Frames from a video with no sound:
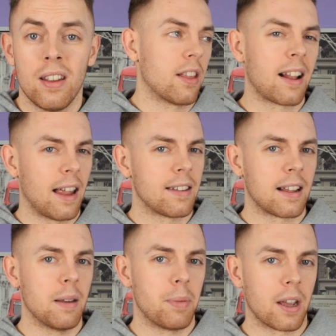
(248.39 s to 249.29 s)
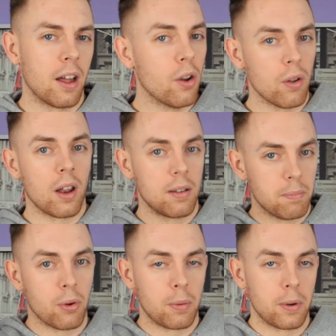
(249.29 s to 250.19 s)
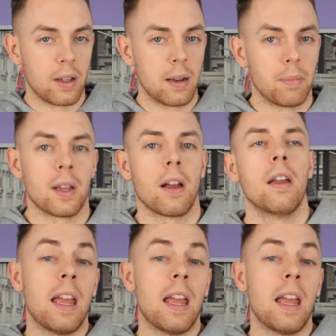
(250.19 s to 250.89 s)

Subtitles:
the classic Olympia guy, not like the bodybuilding Olympia guy.